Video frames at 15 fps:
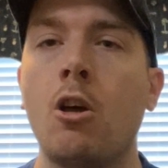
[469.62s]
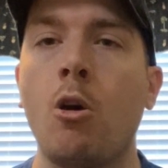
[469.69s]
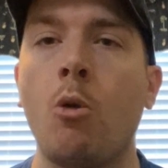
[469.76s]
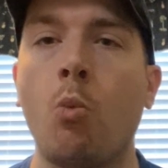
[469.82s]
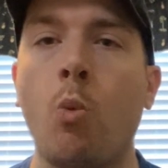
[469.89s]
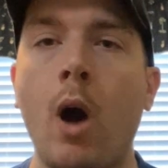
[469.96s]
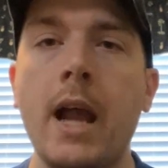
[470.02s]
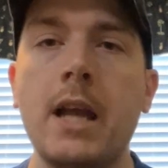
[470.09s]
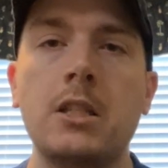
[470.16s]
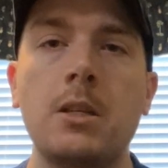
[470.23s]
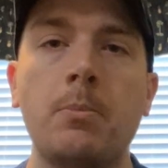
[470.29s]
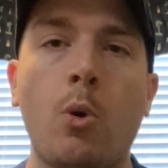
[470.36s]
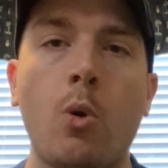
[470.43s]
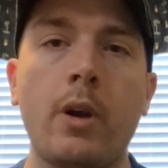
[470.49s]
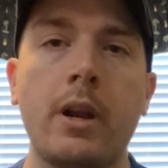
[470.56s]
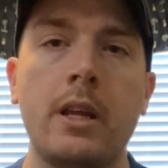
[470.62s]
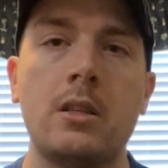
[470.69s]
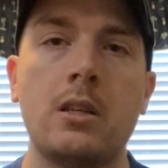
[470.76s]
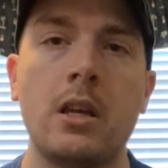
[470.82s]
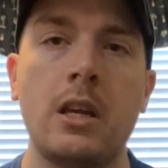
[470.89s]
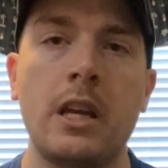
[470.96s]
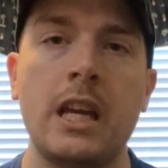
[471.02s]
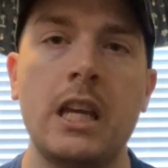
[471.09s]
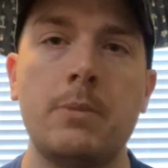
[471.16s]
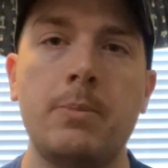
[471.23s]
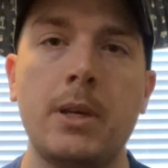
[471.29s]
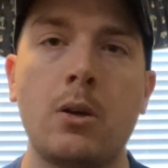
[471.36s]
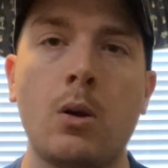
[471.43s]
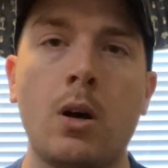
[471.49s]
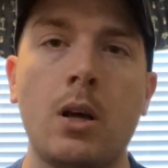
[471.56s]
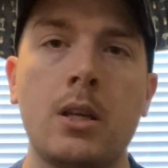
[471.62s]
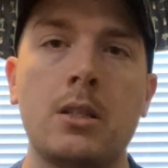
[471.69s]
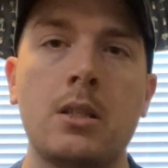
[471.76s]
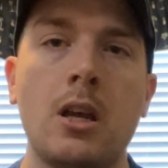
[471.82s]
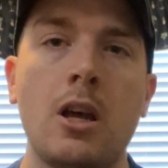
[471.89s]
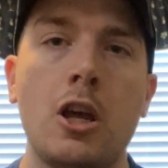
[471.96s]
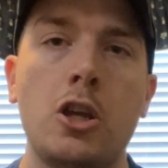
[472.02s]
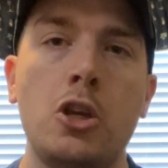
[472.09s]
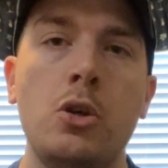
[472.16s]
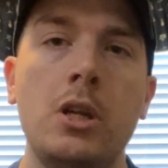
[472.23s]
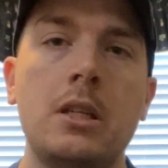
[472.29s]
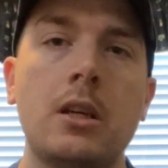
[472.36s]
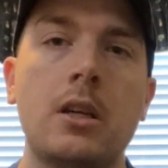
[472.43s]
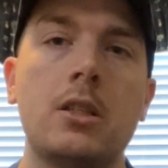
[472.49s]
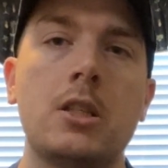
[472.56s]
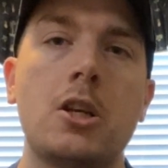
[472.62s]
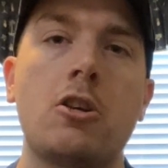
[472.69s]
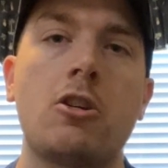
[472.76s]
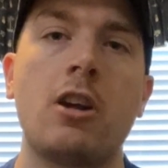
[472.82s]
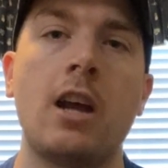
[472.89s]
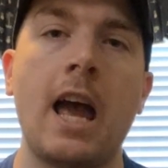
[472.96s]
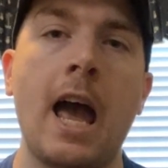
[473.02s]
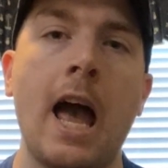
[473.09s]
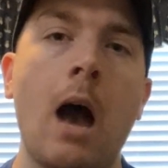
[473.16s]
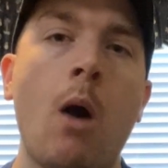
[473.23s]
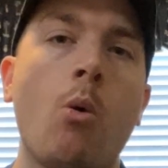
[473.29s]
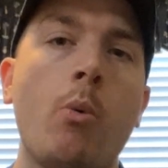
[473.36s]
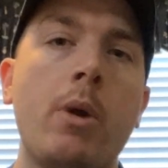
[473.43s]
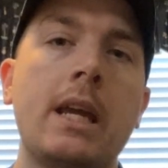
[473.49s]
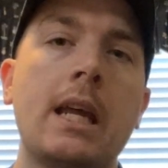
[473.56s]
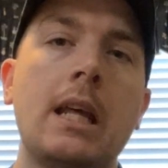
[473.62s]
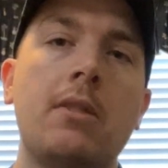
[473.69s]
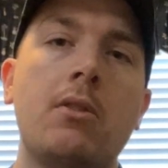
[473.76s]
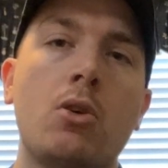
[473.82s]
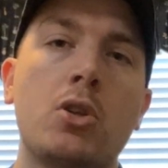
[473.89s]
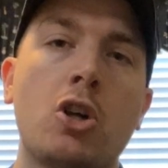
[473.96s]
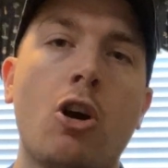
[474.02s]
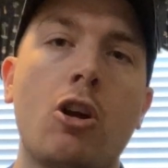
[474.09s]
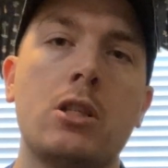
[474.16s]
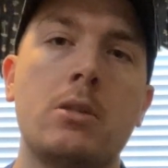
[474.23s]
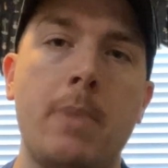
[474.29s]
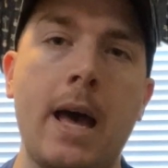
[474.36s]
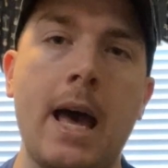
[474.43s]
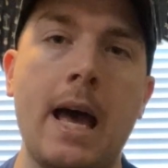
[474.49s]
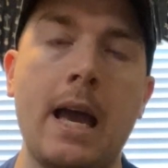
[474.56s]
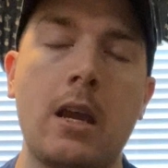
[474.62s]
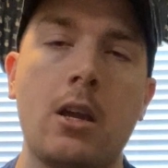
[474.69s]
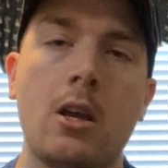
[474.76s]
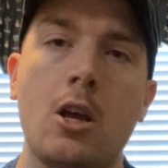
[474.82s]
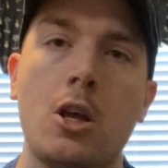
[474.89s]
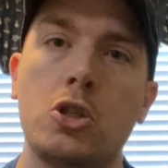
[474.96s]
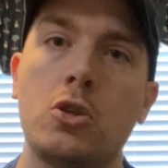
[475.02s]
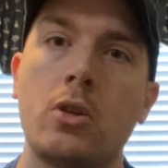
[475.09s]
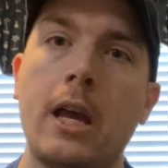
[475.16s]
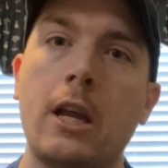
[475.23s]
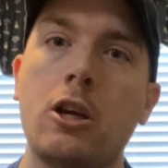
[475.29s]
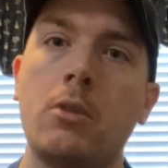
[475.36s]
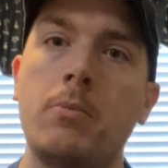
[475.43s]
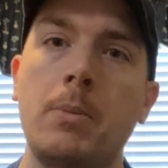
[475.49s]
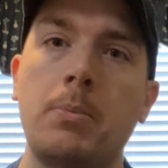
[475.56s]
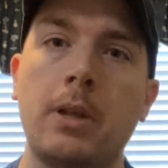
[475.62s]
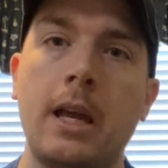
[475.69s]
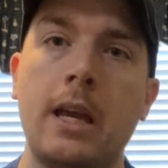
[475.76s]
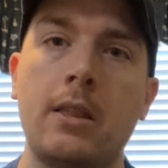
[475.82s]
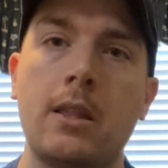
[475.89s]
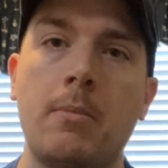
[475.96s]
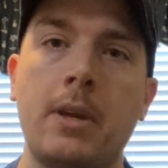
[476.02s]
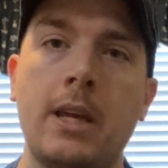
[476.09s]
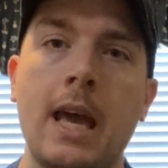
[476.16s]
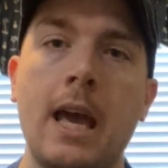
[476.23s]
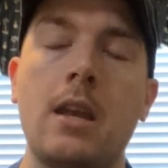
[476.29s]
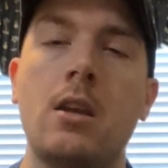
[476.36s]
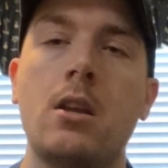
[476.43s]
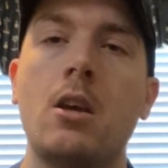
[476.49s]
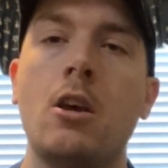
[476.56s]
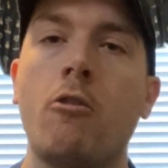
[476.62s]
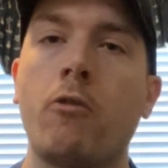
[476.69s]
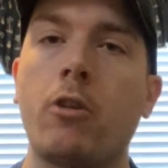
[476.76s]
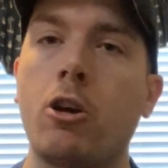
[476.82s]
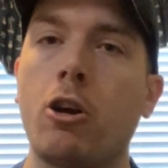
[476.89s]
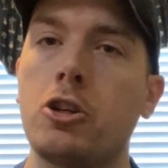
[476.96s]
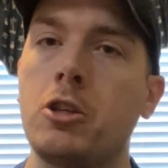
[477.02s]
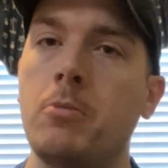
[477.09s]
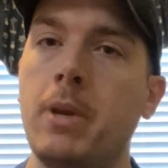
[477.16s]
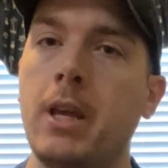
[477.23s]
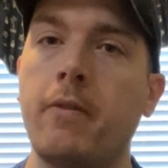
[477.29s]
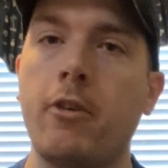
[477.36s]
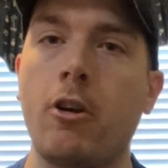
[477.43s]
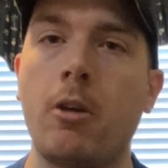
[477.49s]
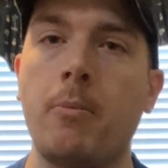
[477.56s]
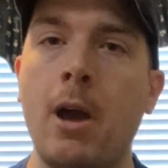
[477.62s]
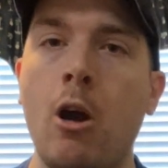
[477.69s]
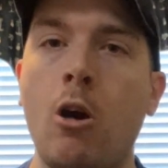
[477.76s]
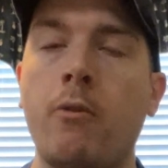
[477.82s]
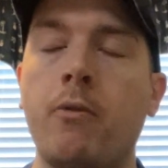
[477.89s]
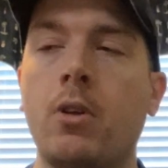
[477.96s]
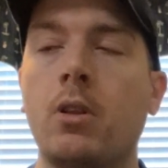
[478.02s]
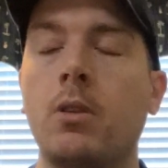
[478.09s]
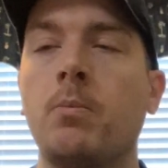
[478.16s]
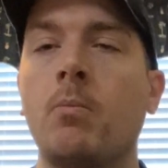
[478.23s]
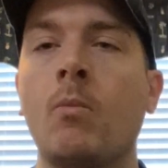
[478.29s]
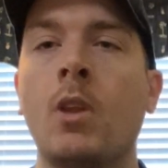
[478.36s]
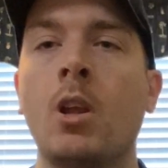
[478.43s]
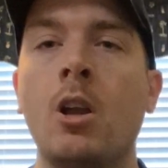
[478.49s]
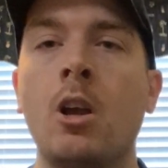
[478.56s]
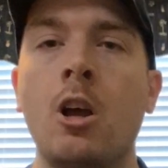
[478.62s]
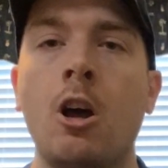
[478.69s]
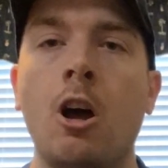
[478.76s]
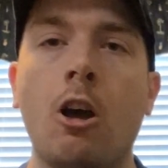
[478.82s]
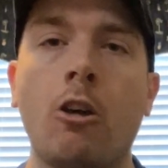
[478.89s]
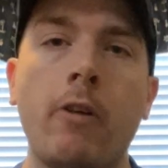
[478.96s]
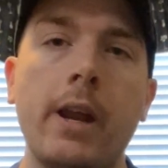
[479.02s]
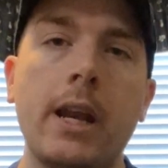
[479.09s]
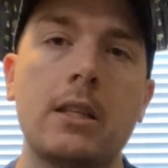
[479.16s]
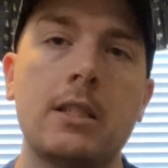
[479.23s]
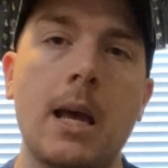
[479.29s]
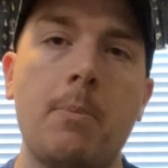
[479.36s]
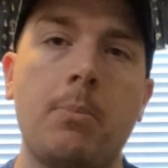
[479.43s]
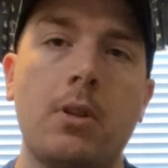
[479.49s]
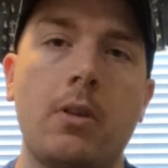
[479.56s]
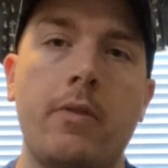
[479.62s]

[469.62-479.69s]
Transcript: Why it's important is because you need to consider how are we getting those cards back so that I could be playing them again, recursion being very powerful. A great example of